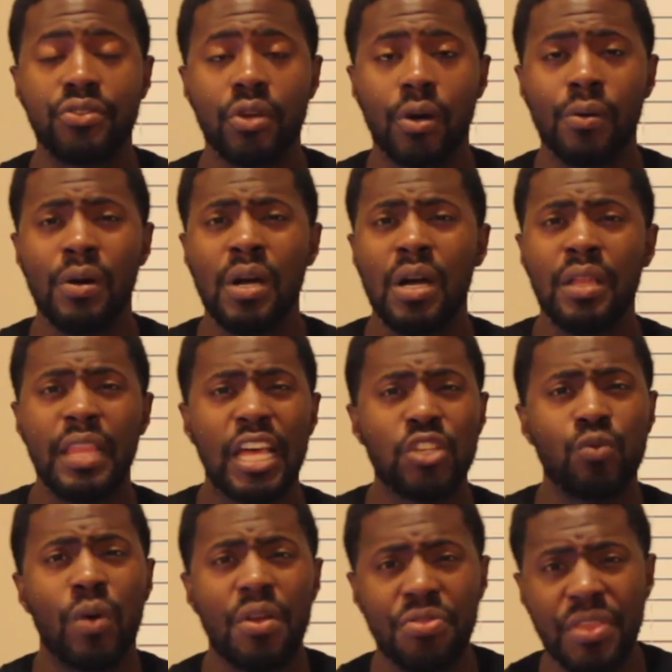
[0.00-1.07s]
So
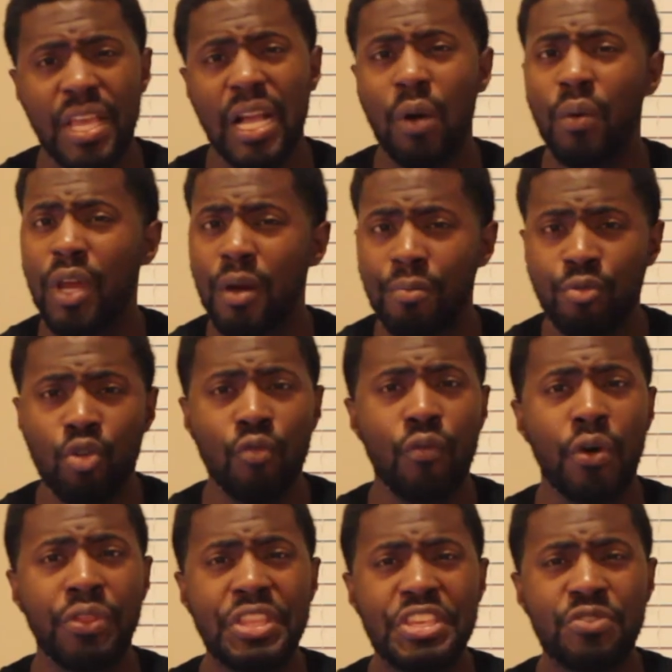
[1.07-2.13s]
that's one thing I want to improve
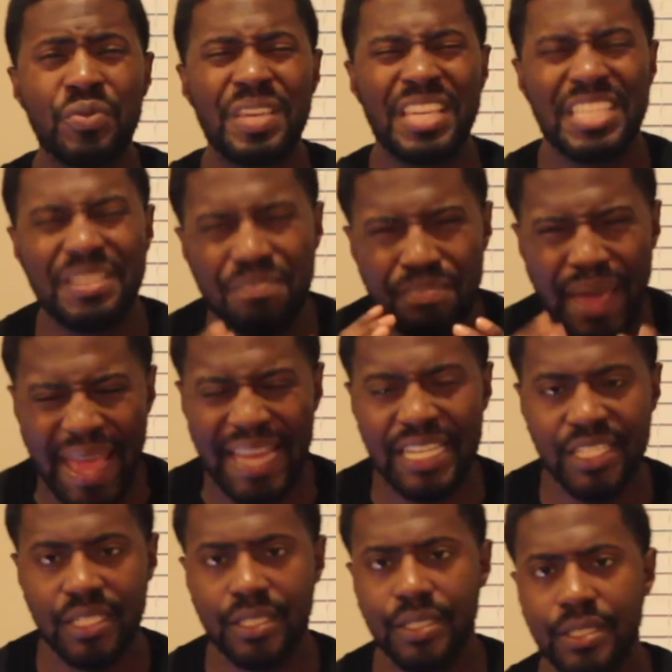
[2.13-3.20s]
on this week is
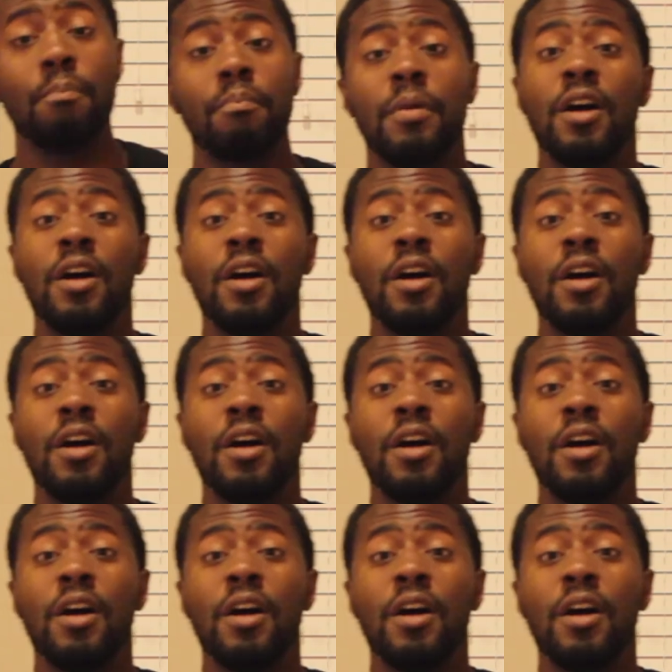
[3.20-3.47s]
patience.